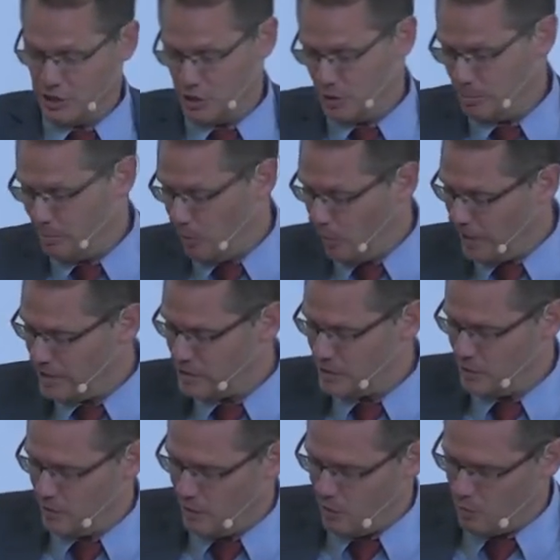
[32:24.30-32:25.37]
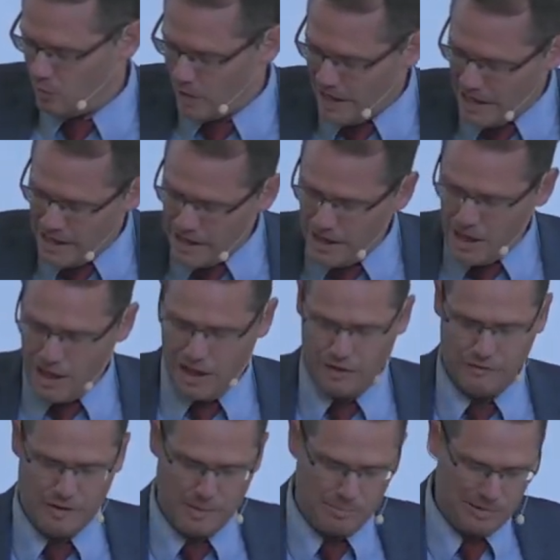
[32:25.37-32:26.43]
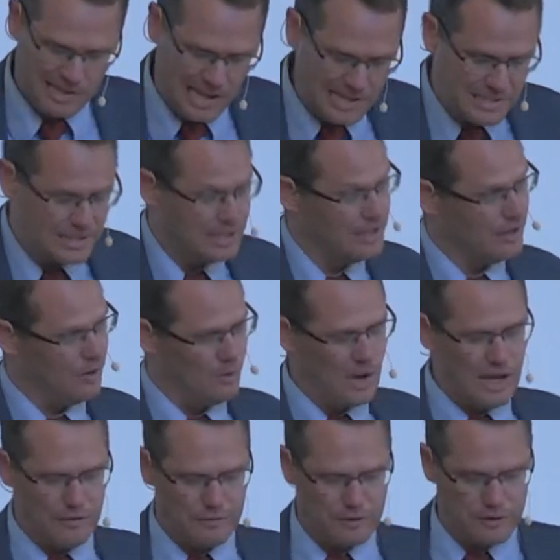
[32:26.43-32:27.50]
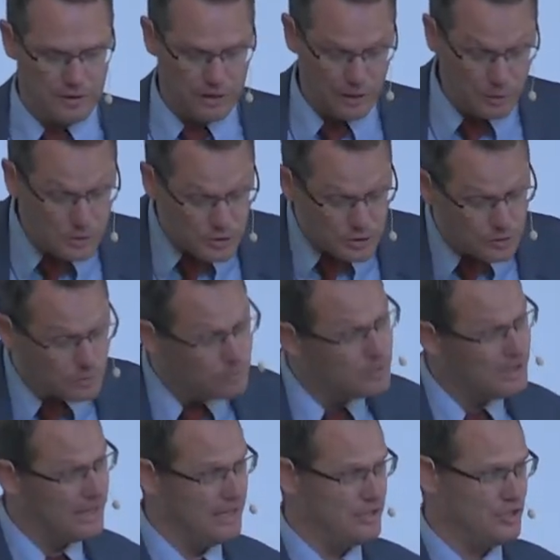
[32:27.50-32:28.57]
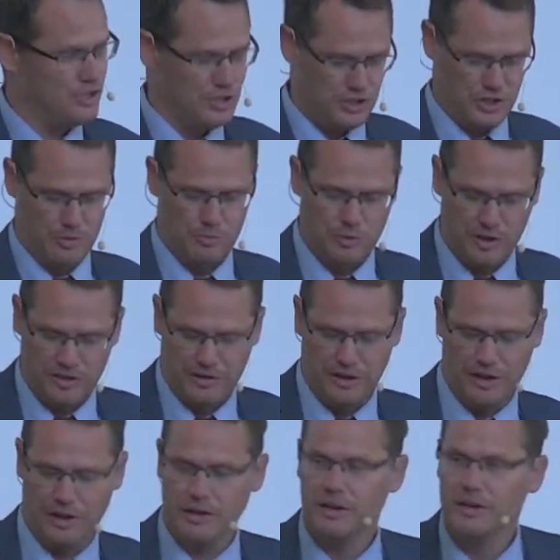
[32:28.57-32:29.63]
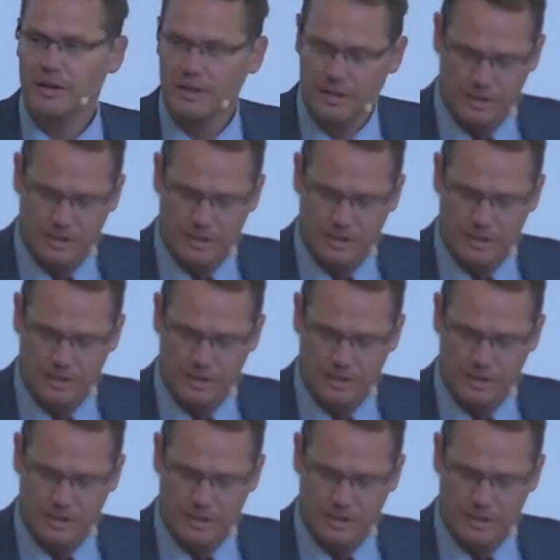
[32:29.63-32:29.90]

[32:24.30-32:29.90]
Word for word: uh, to point to a way of blessing, a way of closer relationship with God.